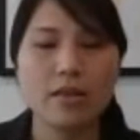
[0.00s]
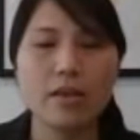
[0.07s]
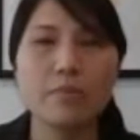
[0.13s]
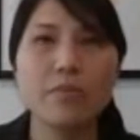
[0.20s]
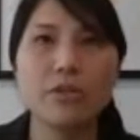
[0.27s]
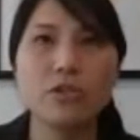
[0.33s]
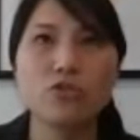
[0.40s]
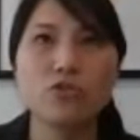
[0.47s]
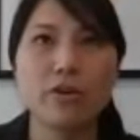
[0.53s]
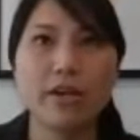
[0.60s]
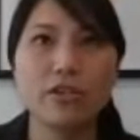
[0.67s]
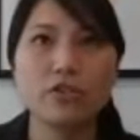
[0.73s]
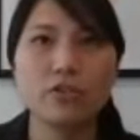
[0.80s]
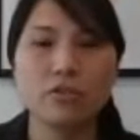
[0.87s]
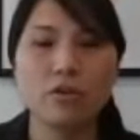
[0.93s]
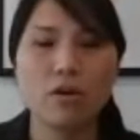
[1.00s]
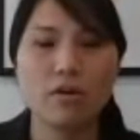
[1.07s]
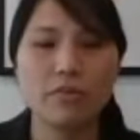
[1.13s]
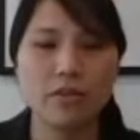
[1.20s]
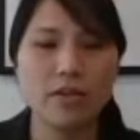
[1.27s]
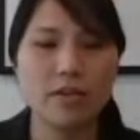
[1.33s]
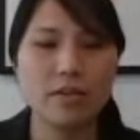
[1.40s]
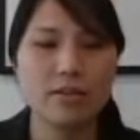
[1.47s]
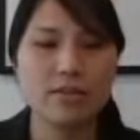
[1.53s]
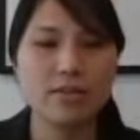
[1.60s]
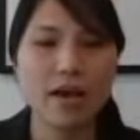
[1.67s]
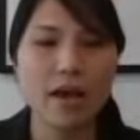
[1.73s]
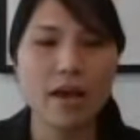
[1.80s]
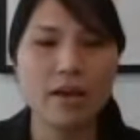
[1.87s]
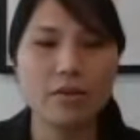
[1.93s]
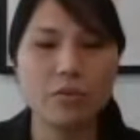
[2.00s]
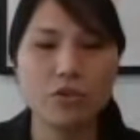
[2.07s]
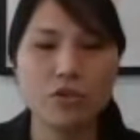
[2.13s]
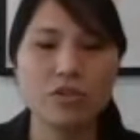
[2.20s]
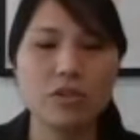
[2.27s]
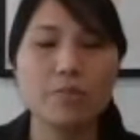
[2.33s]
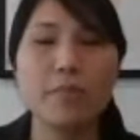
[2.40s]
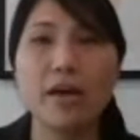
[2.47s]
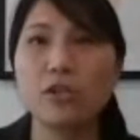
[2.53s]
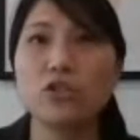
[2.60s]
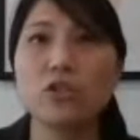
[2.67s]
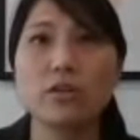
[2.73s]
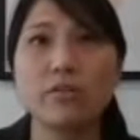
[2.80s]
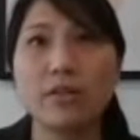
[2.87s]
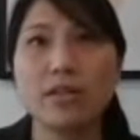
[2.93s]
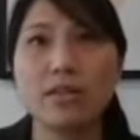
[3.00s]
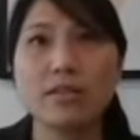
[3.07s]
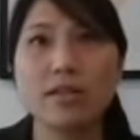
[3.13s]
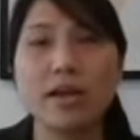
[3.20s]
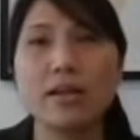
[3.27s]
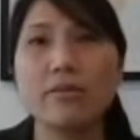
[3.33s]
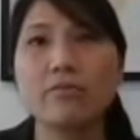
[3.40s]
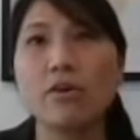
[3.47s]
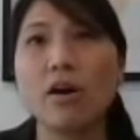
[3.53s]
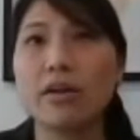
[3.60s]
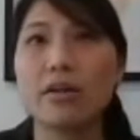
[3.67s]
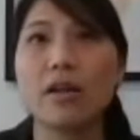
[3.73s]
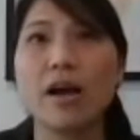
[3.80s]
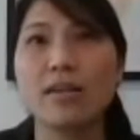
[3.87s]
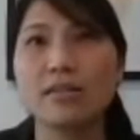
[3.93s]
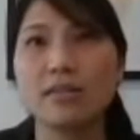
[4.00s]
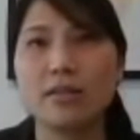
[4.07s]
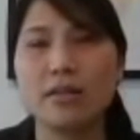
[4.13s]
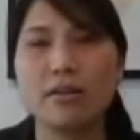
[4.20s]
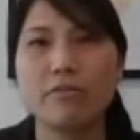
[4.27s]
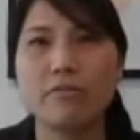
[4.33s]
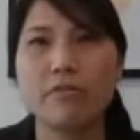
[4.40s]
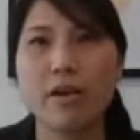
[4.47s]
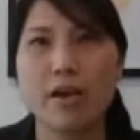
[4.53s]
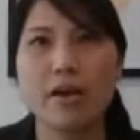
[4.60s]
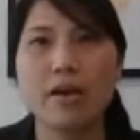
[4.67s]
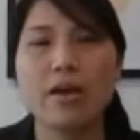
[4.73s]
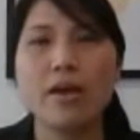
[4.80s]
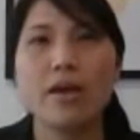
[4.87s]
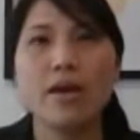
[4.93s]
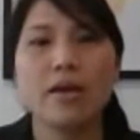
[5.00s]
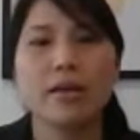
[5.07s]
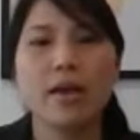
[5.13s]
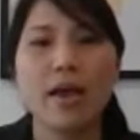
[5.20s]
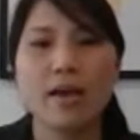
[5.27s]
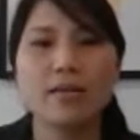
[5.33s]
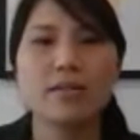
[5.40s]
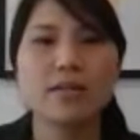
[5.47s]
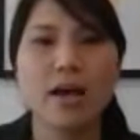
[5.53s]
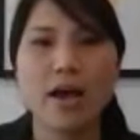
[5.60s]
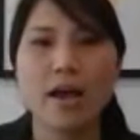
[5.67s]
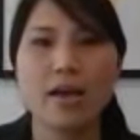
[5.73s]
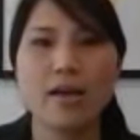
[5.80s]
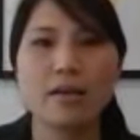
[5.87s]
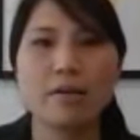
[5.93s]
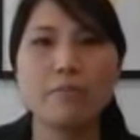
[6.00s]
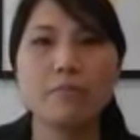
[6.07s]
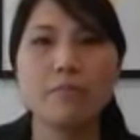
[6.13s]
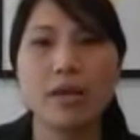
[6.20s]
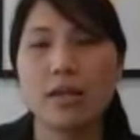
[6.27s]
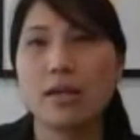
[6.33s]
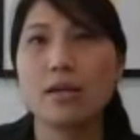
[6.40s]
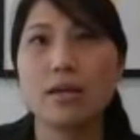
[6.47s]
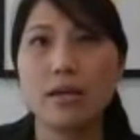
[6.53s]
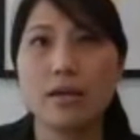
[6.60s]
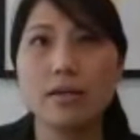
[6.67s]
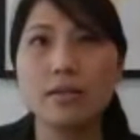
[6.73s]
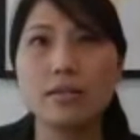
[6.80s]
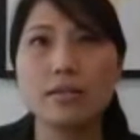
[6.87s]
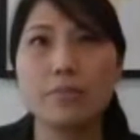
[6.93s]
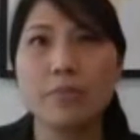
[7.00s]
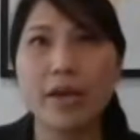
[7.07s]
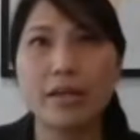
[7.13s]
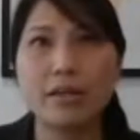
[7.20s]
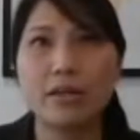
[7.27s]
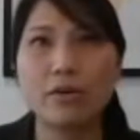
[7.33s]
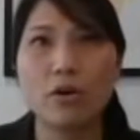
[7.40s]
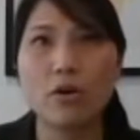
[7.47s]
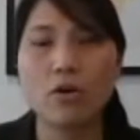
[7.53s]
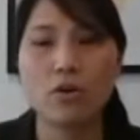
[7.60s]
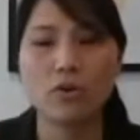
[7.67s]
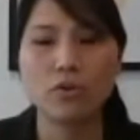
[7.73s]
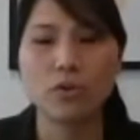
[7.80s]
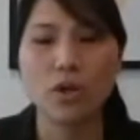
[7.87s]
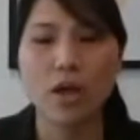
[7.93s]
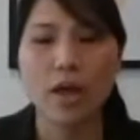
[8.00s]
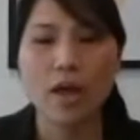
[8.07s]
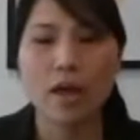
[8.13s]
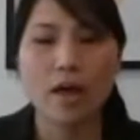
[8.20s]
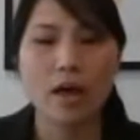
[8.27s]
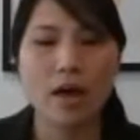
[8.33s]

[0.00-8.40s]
And the administration of the estate, which is the managing of the estate and finalising the affair, can take many years depending on